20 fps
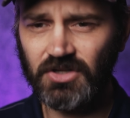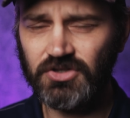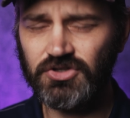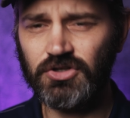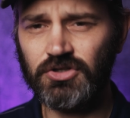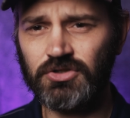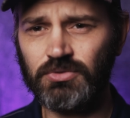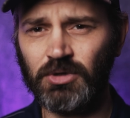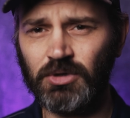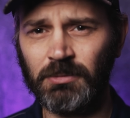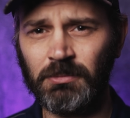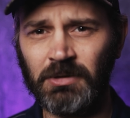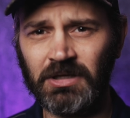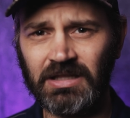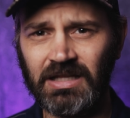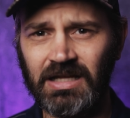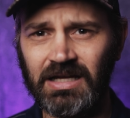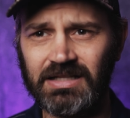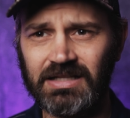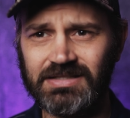choose one of my
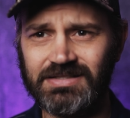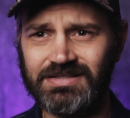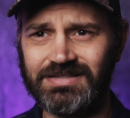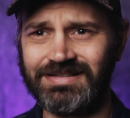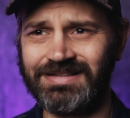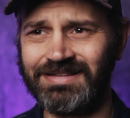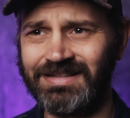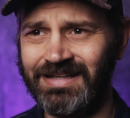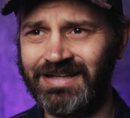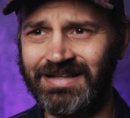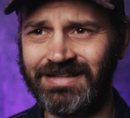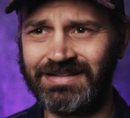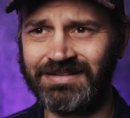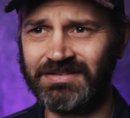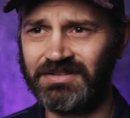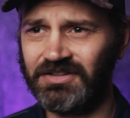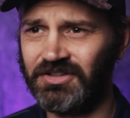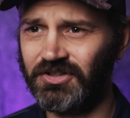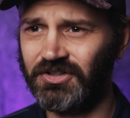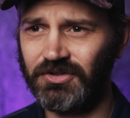LUTs and
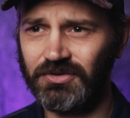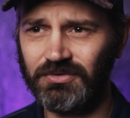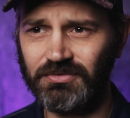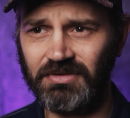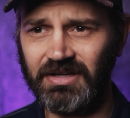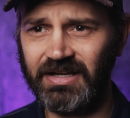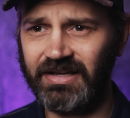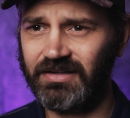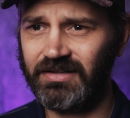then